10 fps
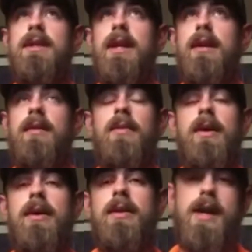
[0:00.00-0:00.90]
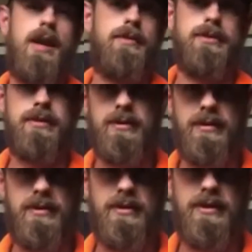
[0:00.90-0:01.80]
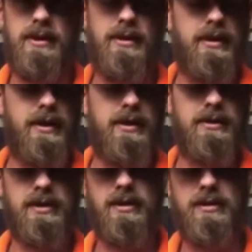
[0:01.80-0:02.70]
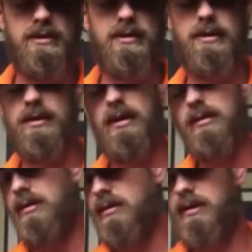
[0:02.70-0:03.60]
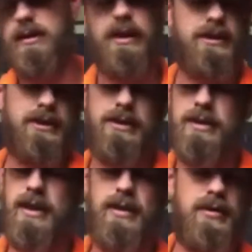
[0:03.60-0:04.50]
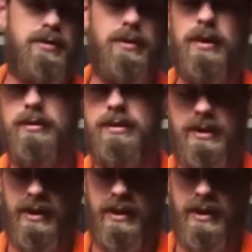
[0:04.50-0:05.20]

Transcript: in the way the animals see things and use their senses now. Who knows?